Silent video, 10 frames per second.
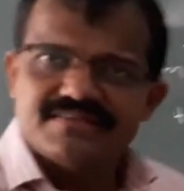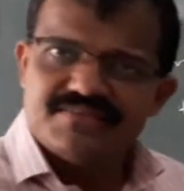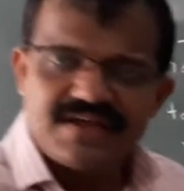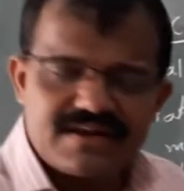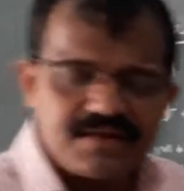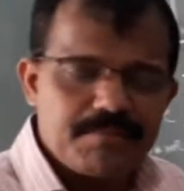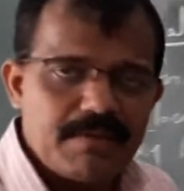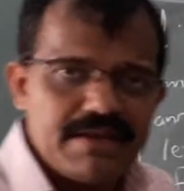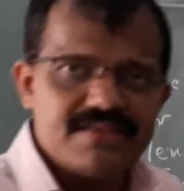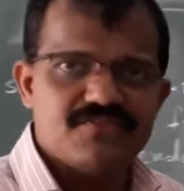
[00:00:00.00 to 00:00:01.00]
the
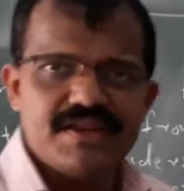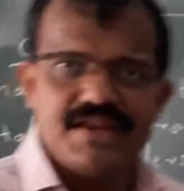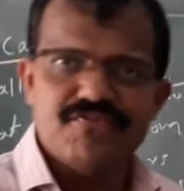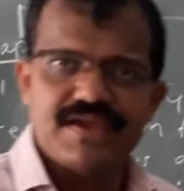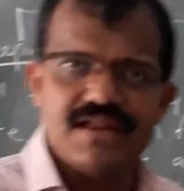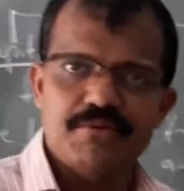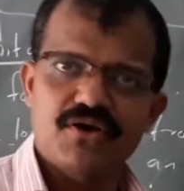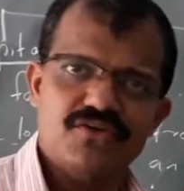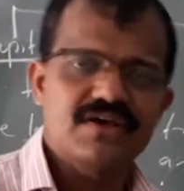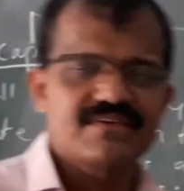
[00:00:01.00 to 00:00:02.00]
repayment is very difficult,
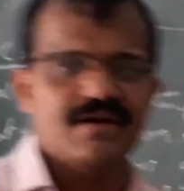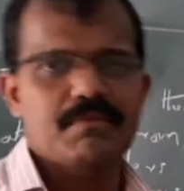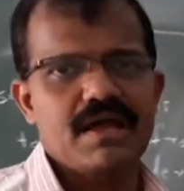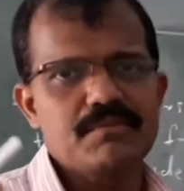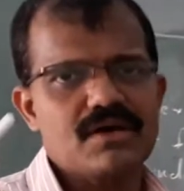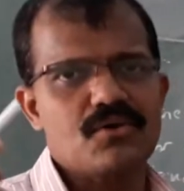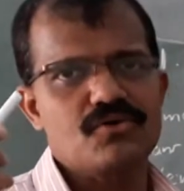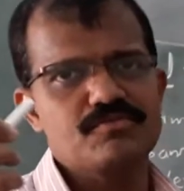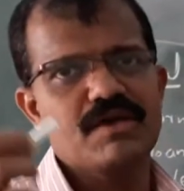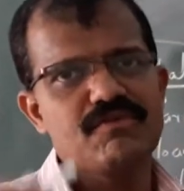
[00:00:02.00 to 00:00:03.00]
because sometimes the
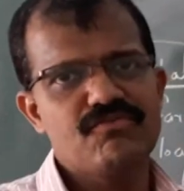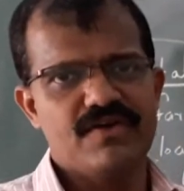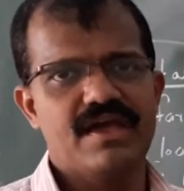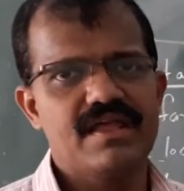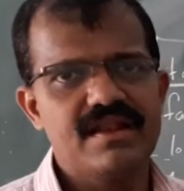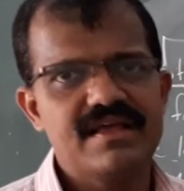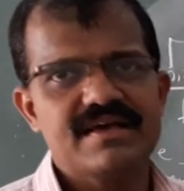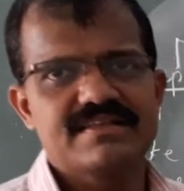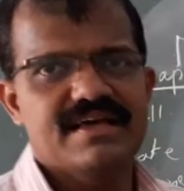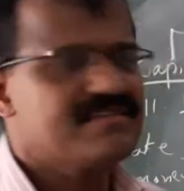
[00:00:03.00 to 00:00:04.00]
crops may be fail,
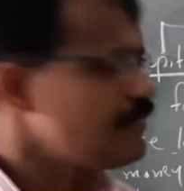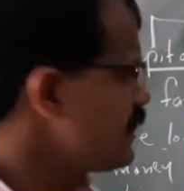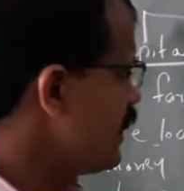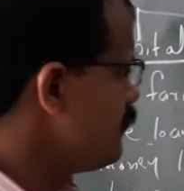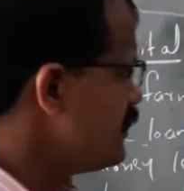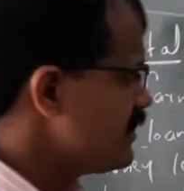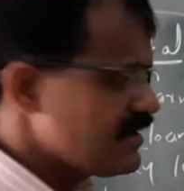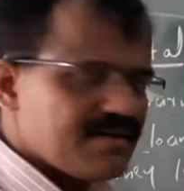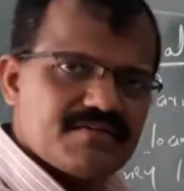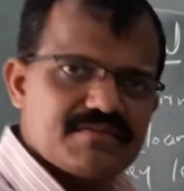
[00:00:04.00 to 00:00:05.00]
then sometimes
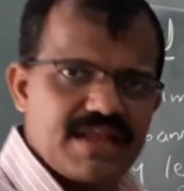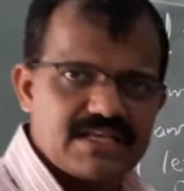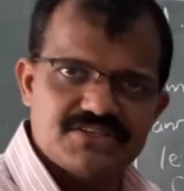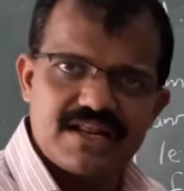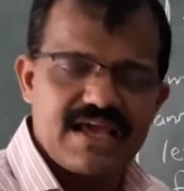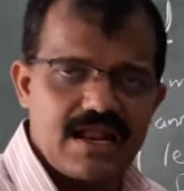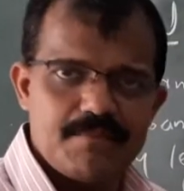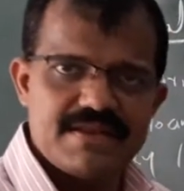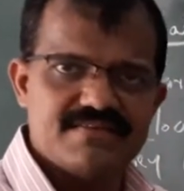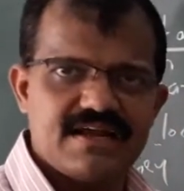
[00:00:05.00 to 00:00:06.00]
natural
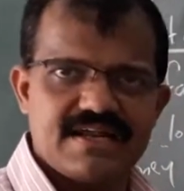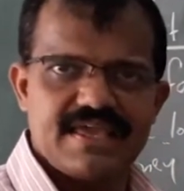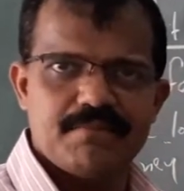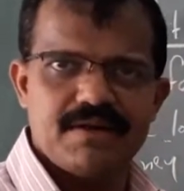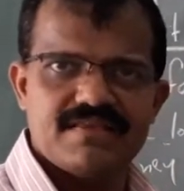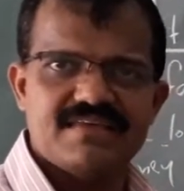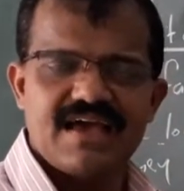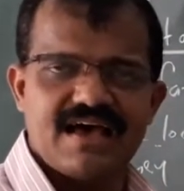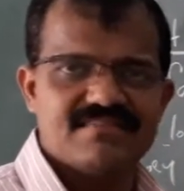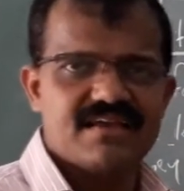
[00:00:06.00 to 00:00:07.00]
calamities are taken place.
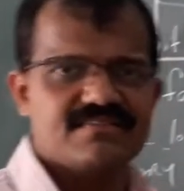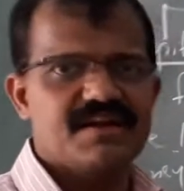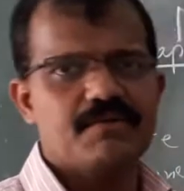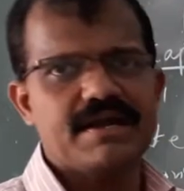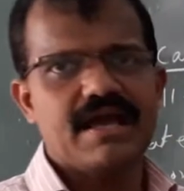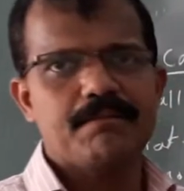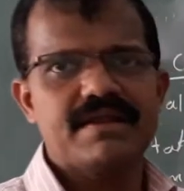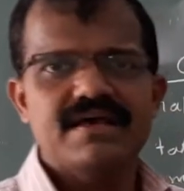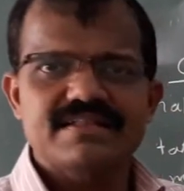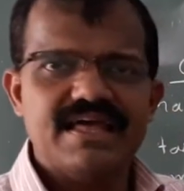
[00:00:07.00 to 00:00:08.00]
As a result, what will happen?
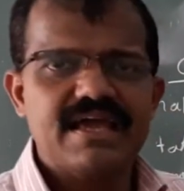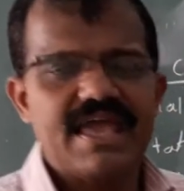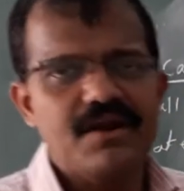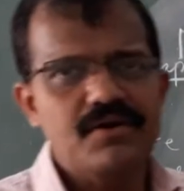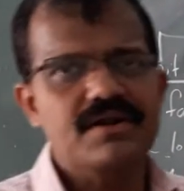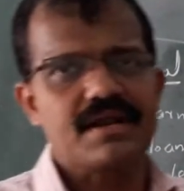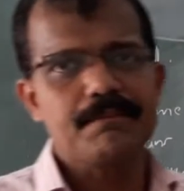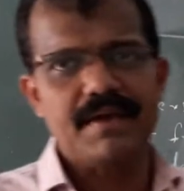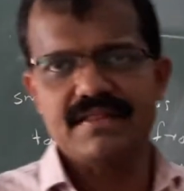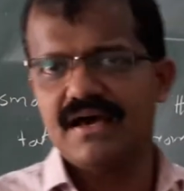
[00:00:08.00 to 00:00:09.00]
They cannot
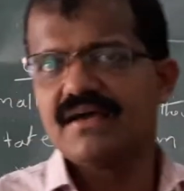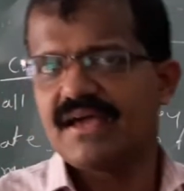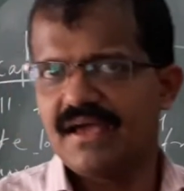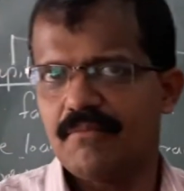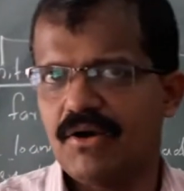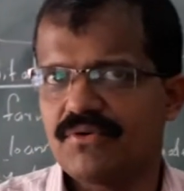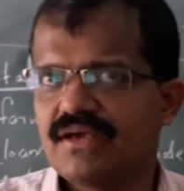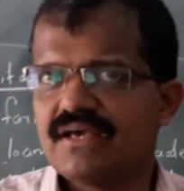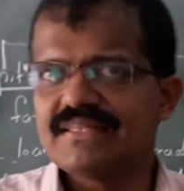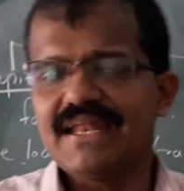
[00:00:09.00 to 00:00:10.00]
repay the amount.
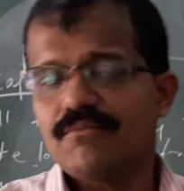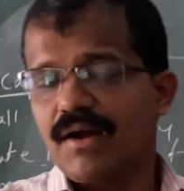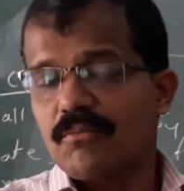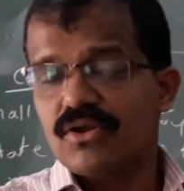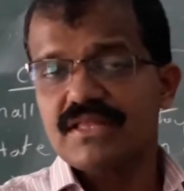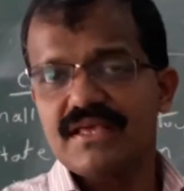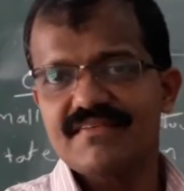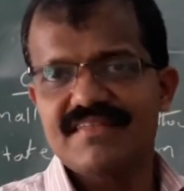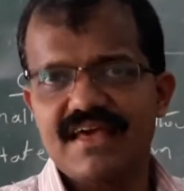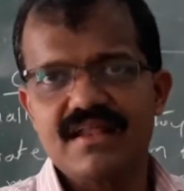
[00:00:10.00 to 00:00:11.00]
Then one more thing
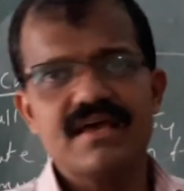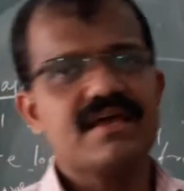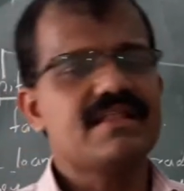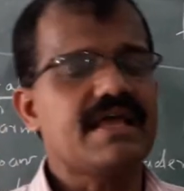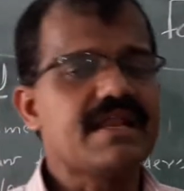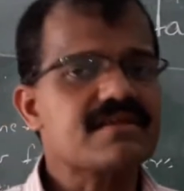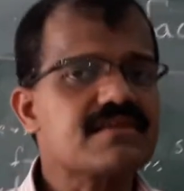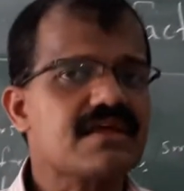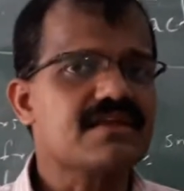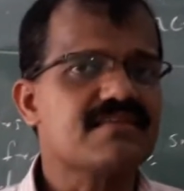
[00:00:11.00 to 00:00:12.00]
is there, the interest
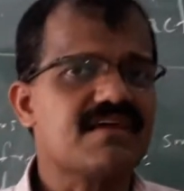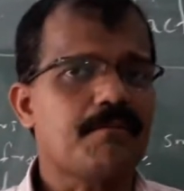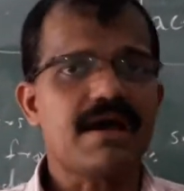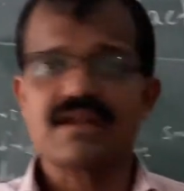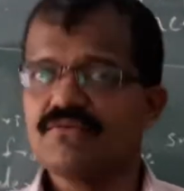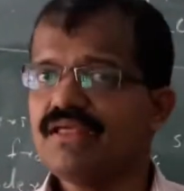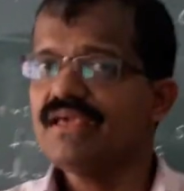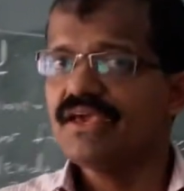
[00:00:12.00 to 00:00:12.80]
rate is comparatively